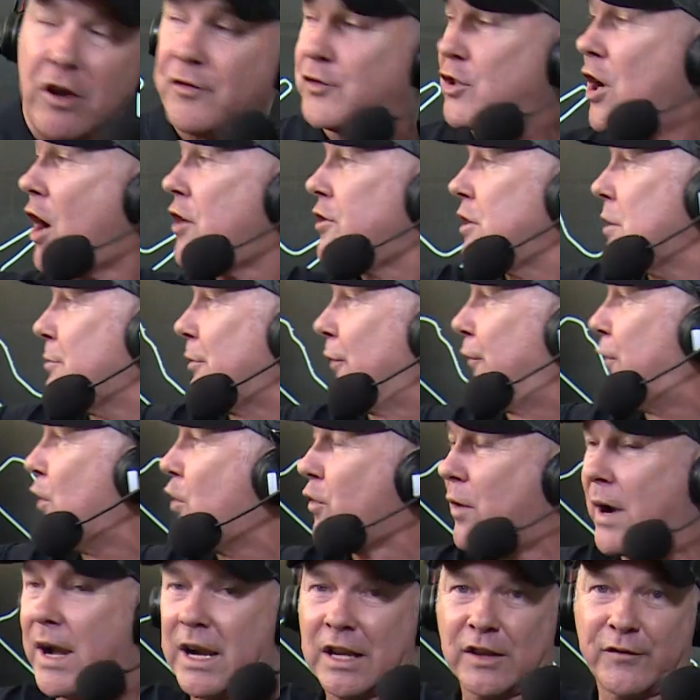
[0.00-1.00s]
I've showed you
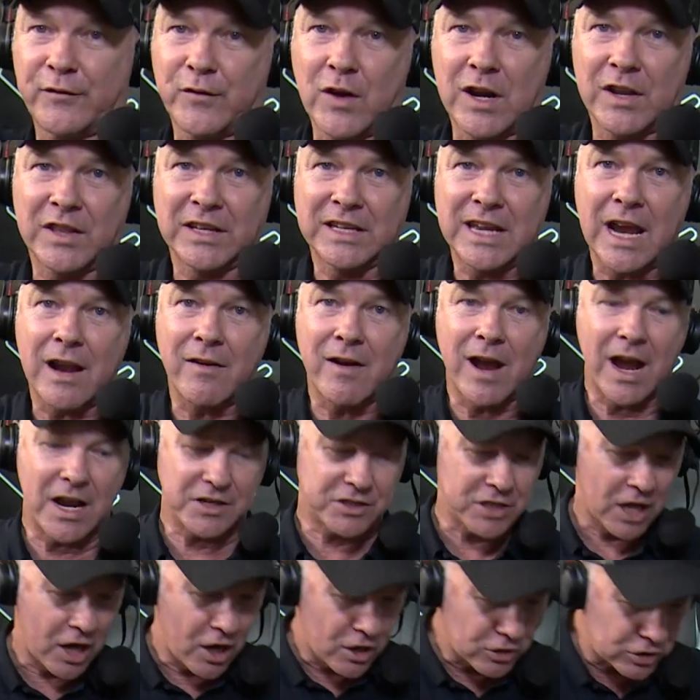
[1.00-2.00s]
before out at the front of the
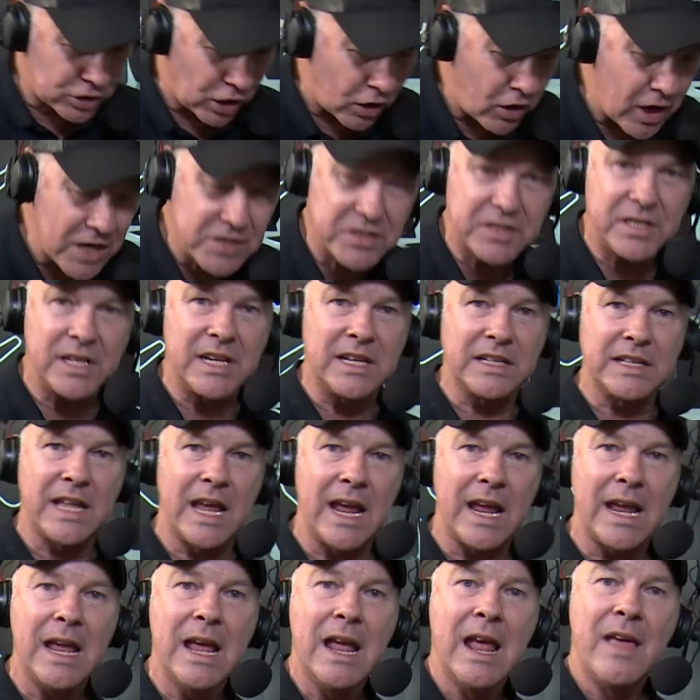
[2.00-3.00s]
garage. Tyres sitting
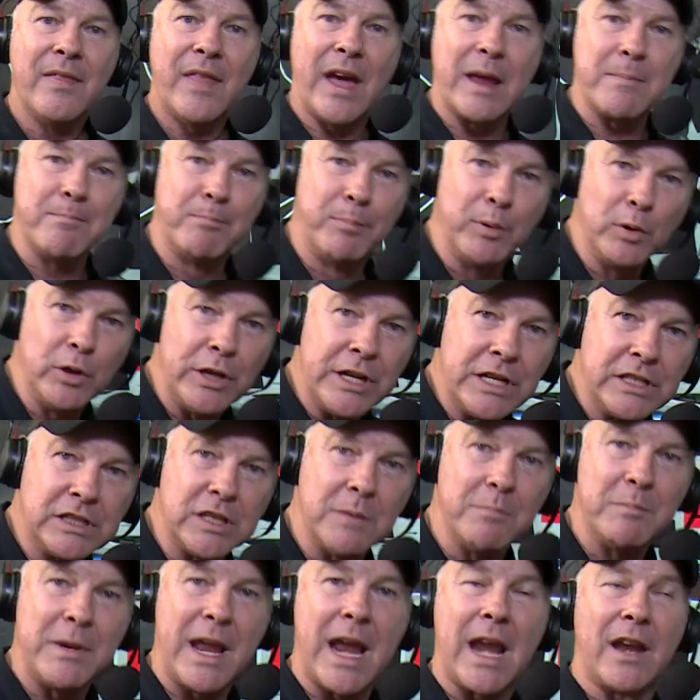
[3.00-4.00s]
there, they bleed
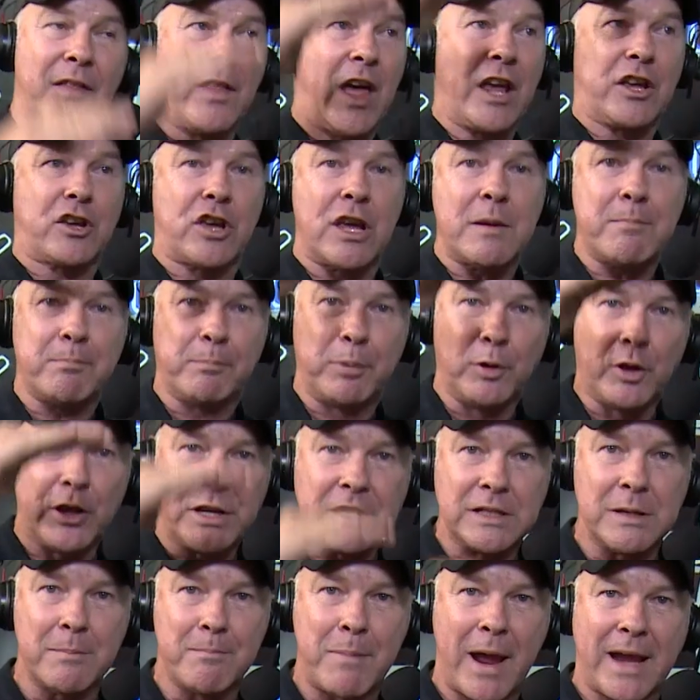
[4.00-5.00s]
them down and they keep
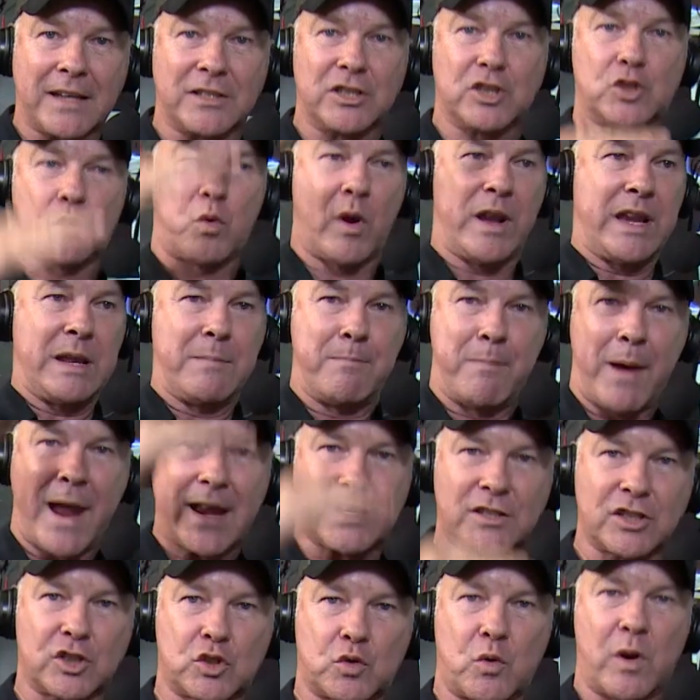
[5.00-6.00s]
bleeding them back to 20,
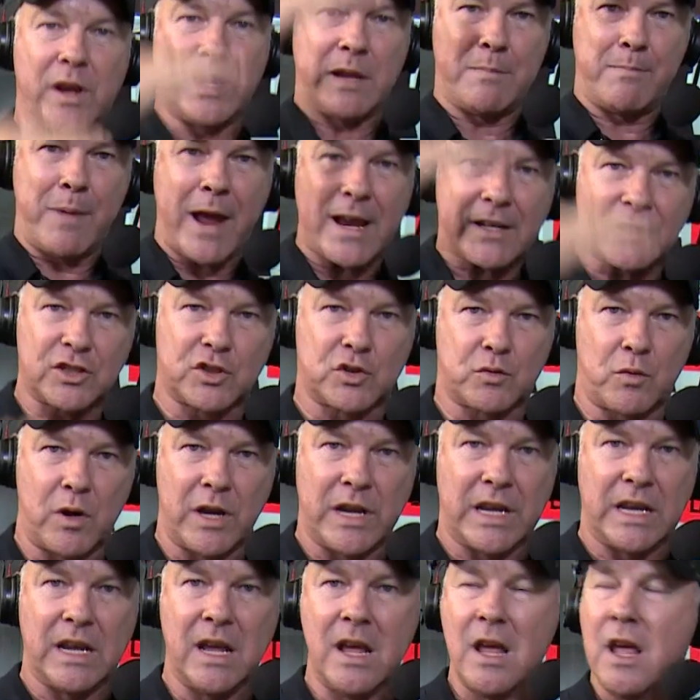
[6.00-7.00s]
back to 20, back to
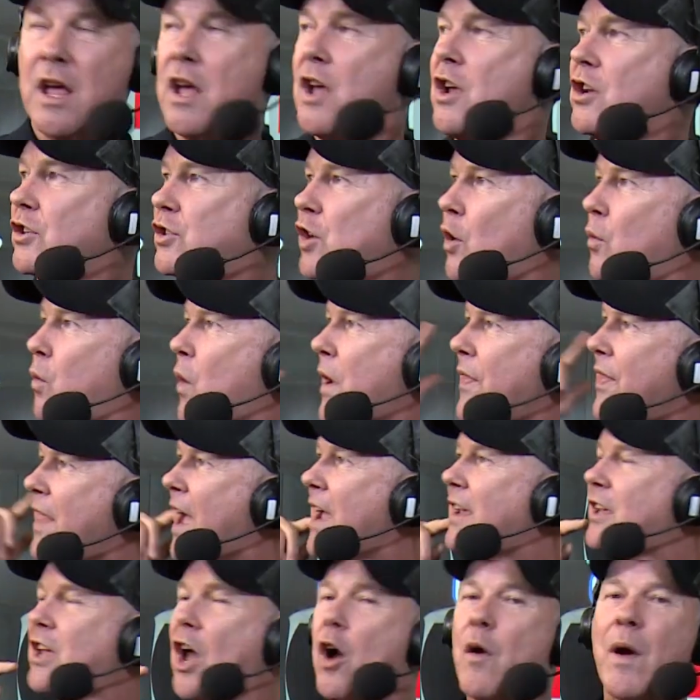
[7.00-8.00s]
20. So when
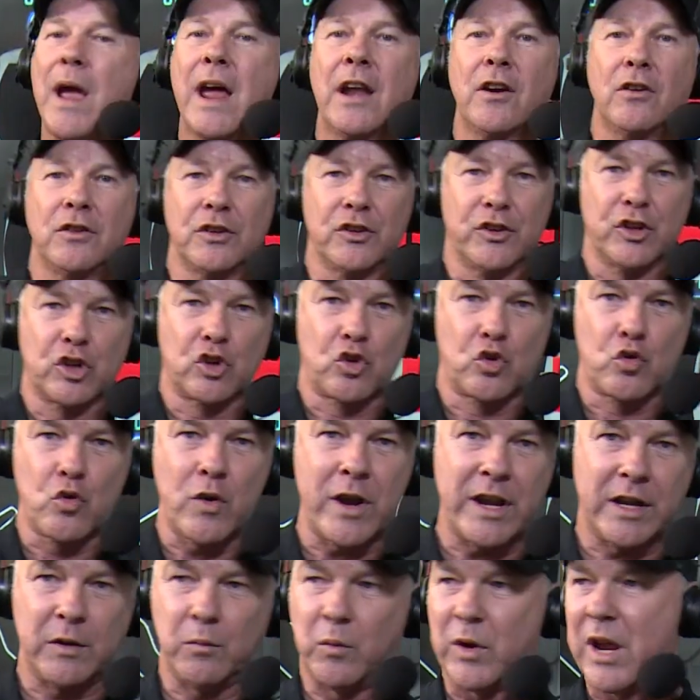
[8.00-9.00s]
they go out onto the
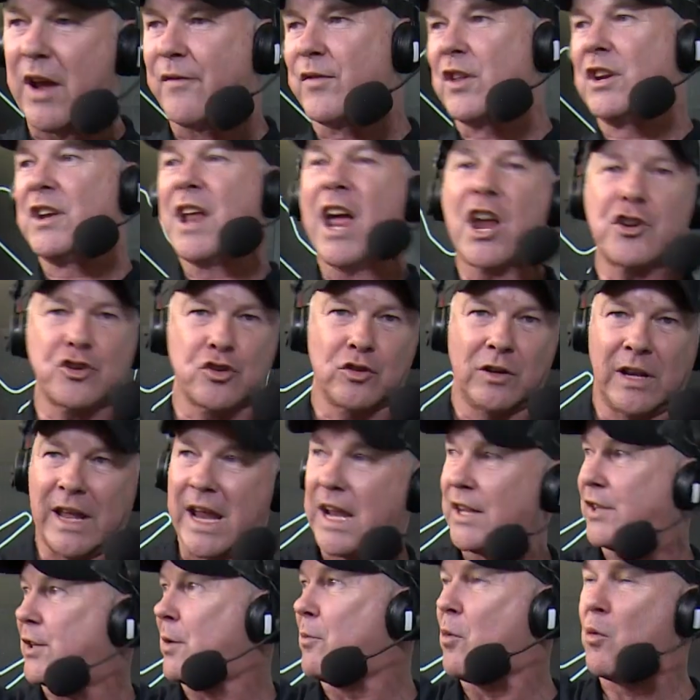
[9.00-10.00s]
grid and we have the national
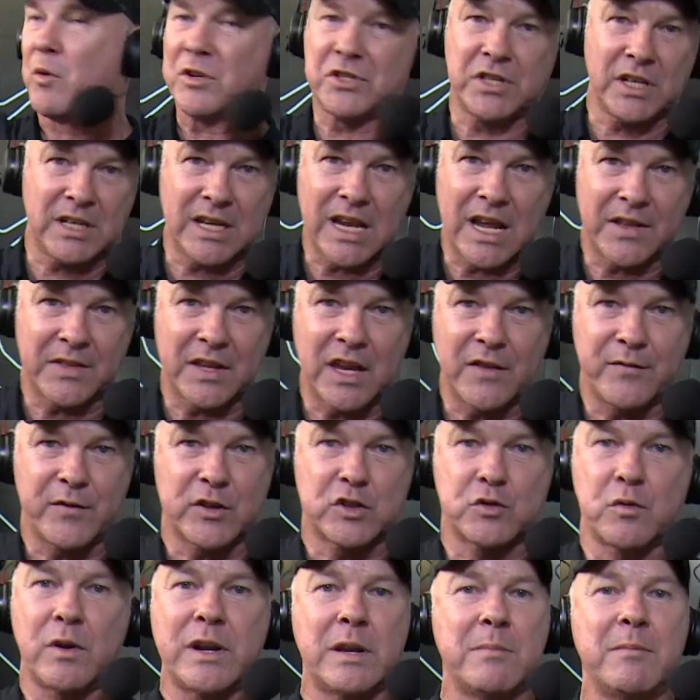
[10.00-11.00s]
anthem and we're sitting out there for
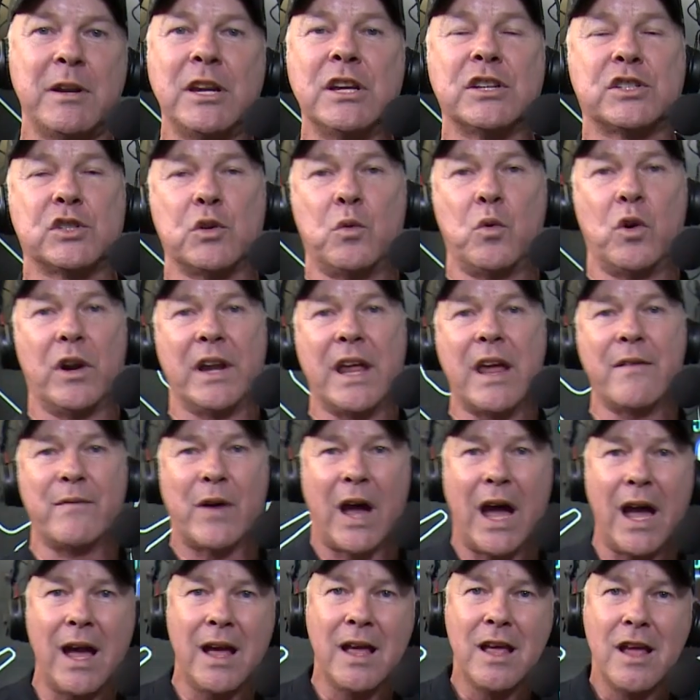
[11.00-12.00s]
20 minutes or
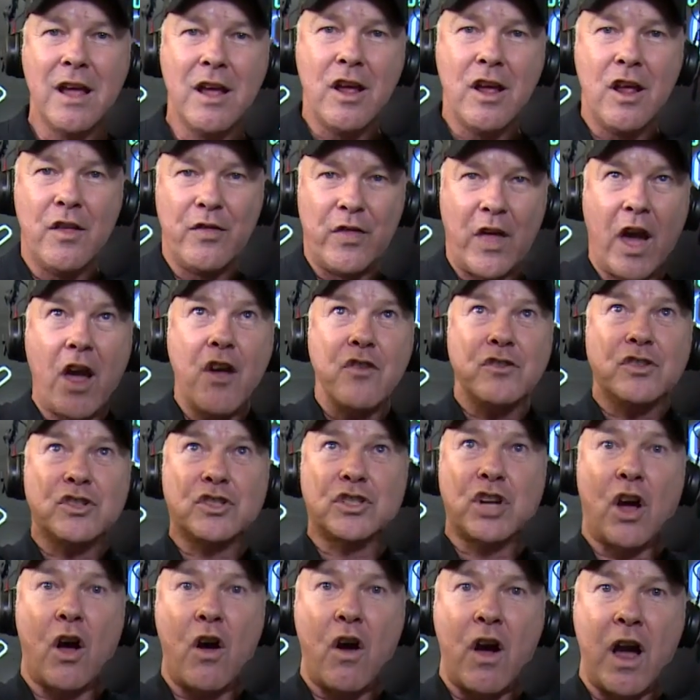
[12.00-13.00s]
whatever, those
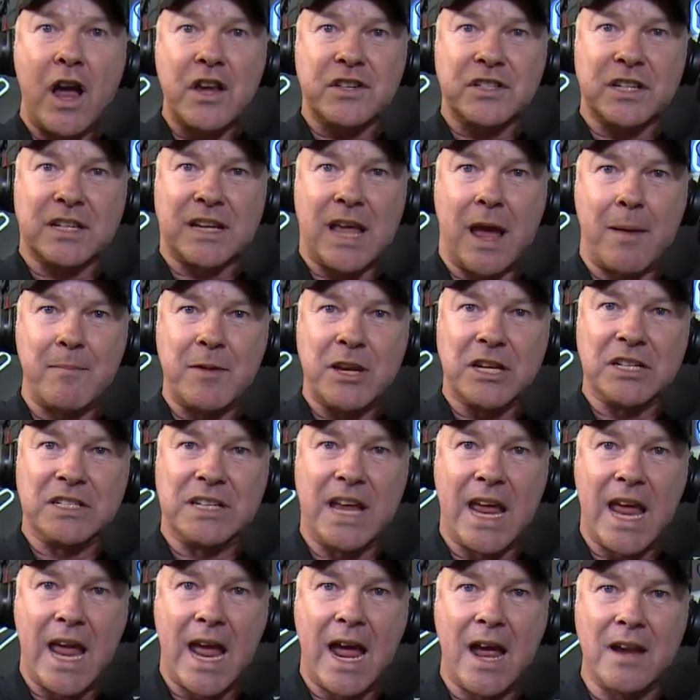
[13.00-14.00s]
tyres are coming
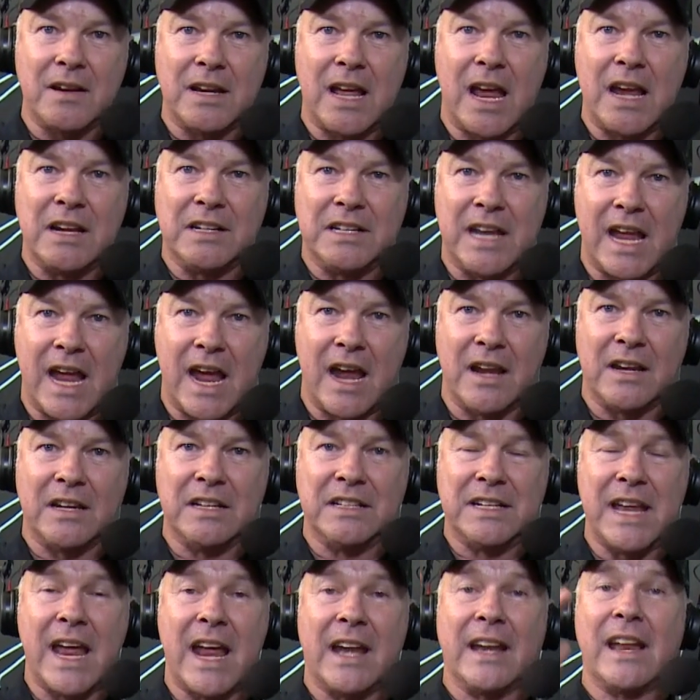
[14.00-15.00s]
down and down
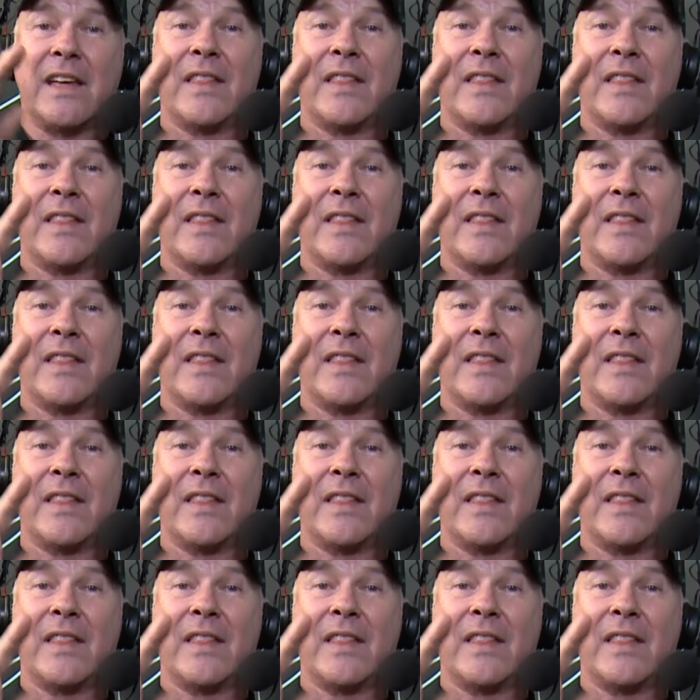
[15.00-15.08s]
and down.